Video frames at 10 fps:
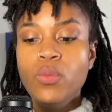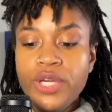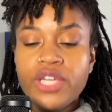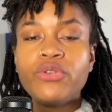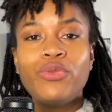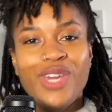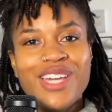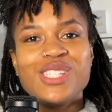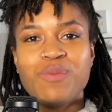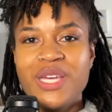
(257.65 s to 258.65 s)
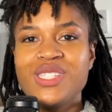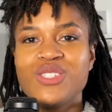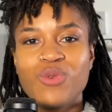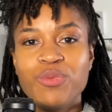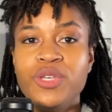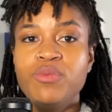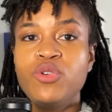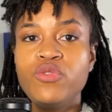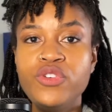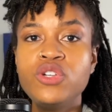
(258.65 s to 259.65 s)
We can create spaces where
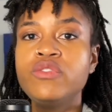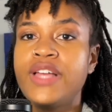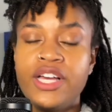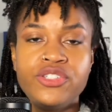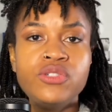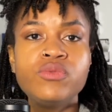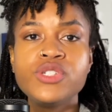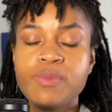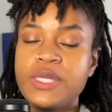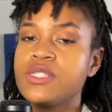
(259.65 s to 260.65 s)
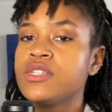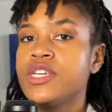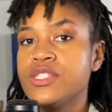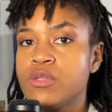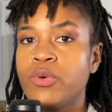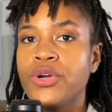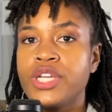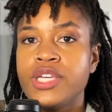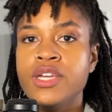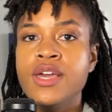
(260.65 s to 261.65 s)
people feel valued, respected, and
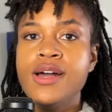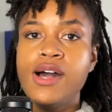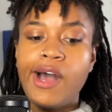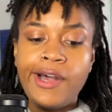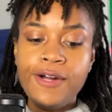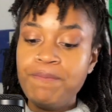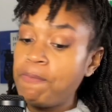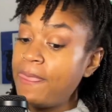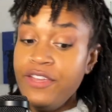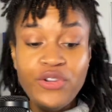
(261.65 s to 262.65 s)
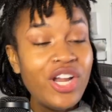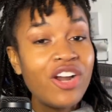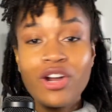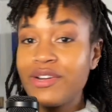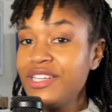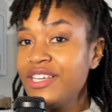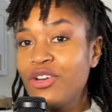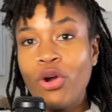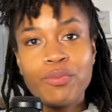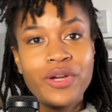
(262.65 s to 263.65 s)
supported. If you're not already
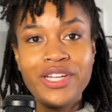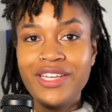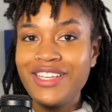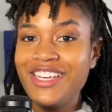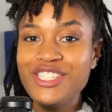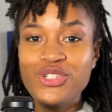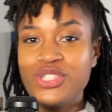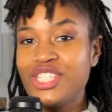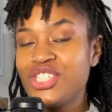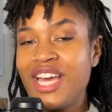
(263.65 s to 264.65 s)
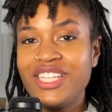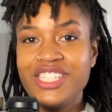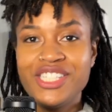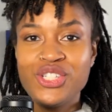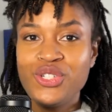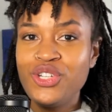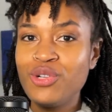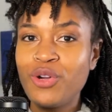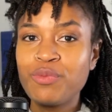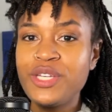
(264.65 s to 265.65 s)
incorporating intersectionality into
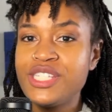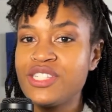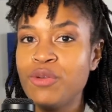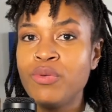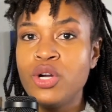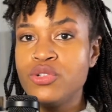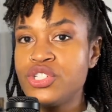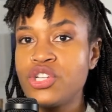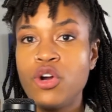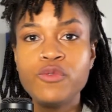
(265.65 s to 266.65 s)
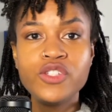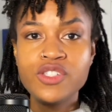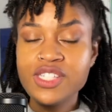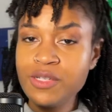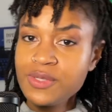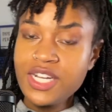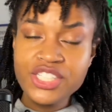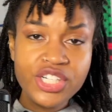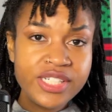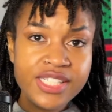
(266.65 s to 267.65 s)
your workplace approach, hopefully the tips that
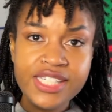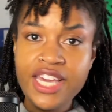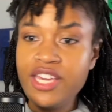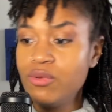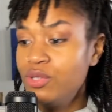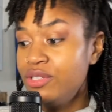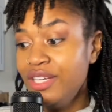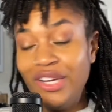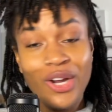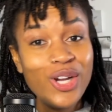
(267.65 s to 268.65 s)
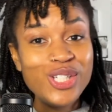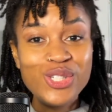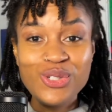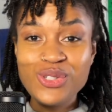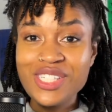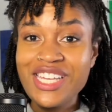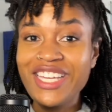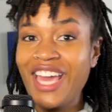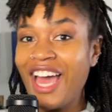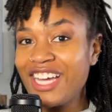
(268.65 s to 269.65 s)
I shared today will encourage you to
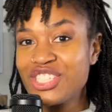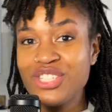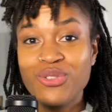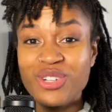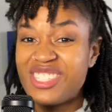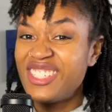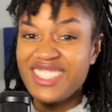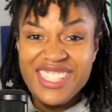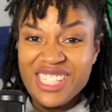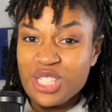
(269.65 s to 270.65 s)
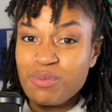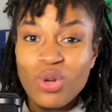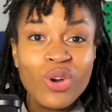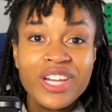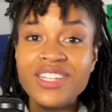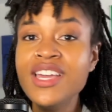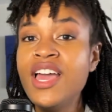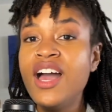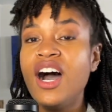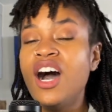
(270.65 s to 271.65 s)
take action or to at least explore it.
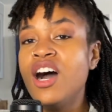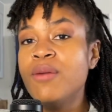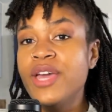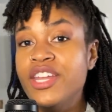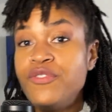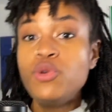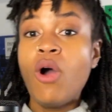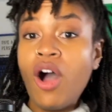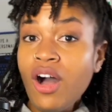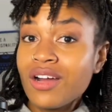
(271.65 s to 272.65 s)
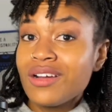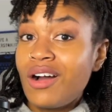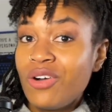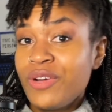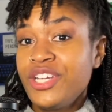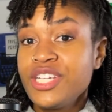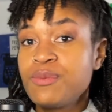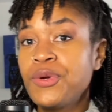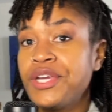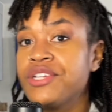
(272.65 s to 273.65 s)
And if you are already
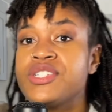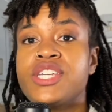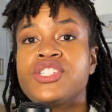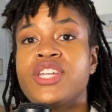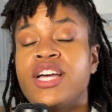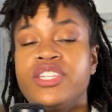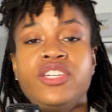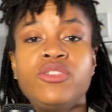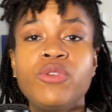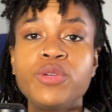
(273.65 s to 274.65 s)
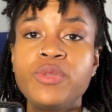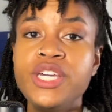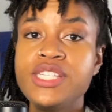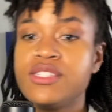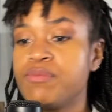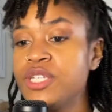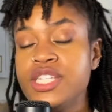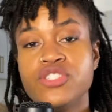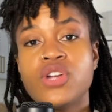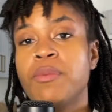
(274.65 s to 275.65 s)
exploring intersectionality in the workplace,
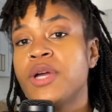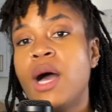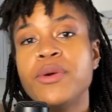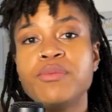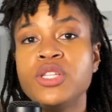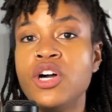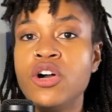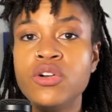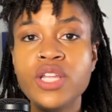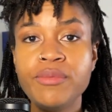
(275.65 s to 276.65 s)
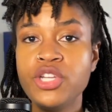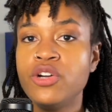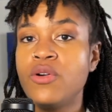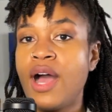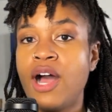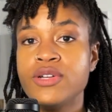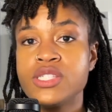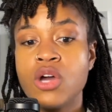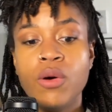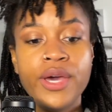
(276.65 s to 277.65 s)
please drop a comment below. Let me know how
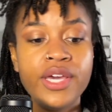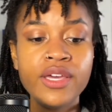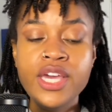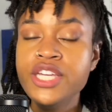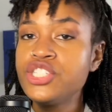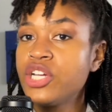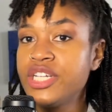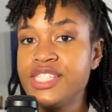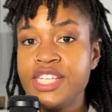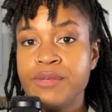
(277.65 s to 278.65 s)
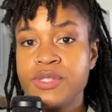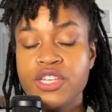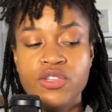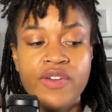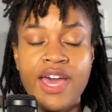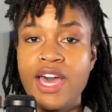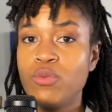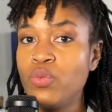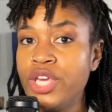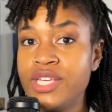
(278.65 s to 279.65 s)
it's going. Share any tips that you've
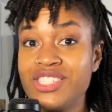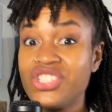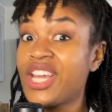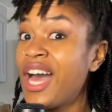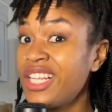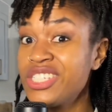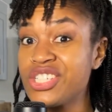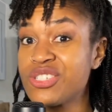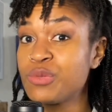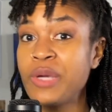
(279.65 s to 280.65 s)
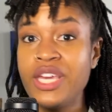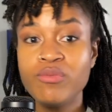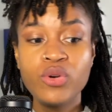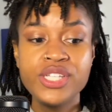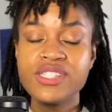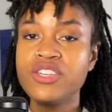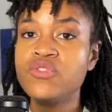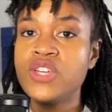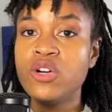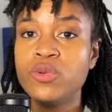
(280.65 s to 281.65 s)
had, wins, challenges, or pain points that
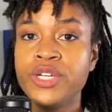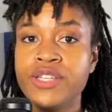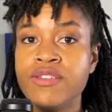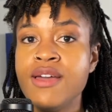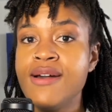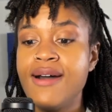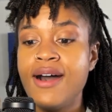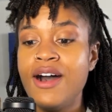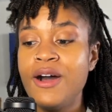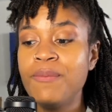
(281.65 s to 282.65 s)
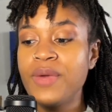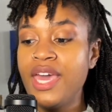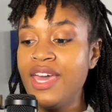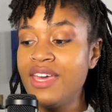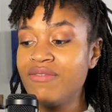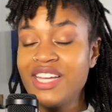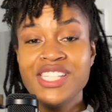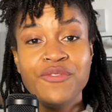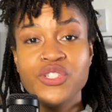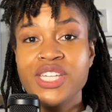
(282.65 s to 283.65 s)
you've dealt with. And
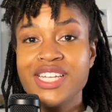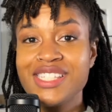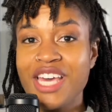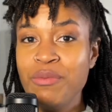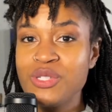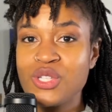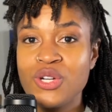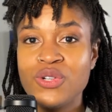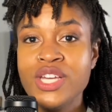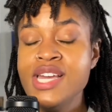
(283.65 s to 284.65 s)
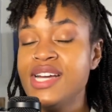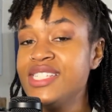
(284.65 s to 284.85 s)
that's it for today's episode.